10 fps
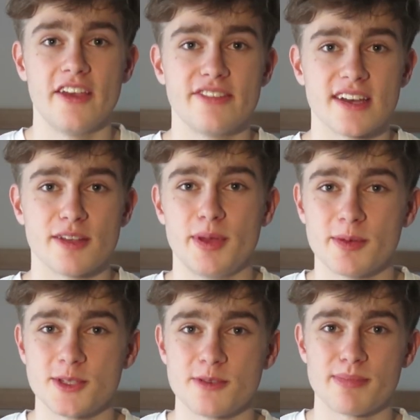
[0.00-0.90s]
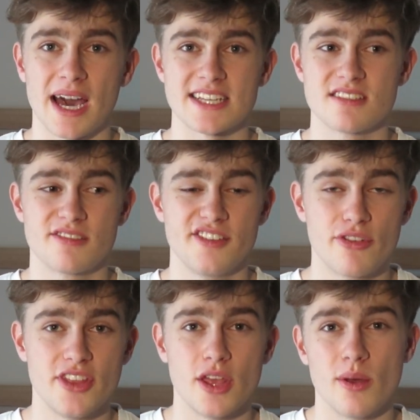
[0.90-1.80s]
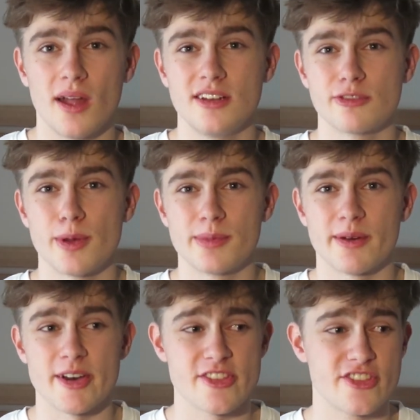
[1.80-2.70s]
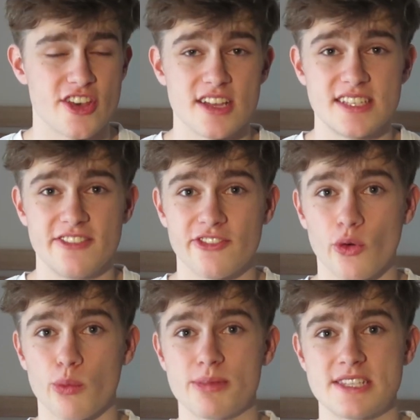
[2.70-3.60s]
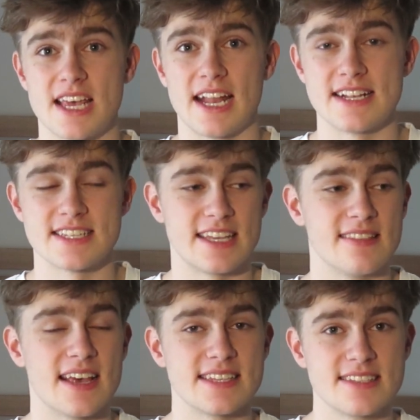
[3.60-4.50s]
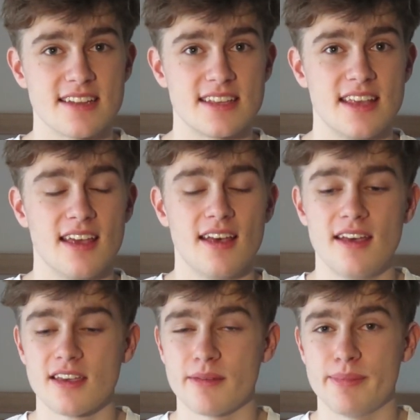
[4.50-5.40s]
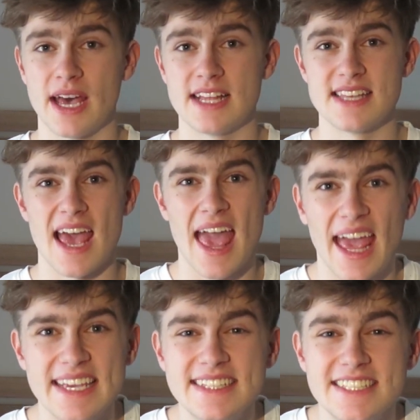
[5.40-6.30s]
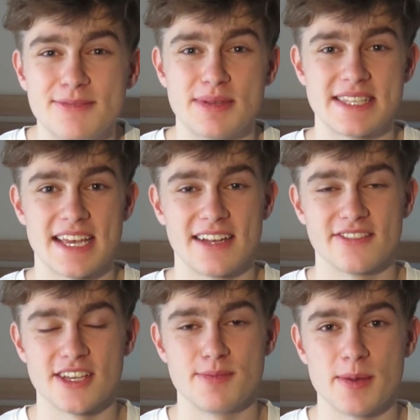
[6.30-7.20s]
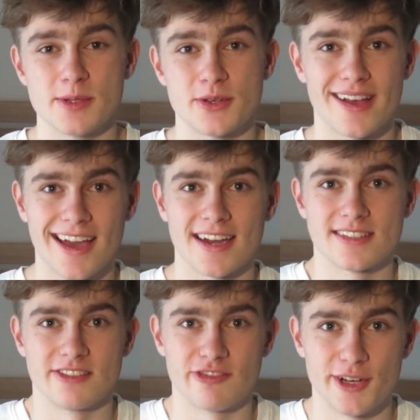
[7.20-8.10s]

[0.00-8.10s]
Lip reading: they found that people doing passive review only remembered about 34% in their study, compared to 80% of those people doing active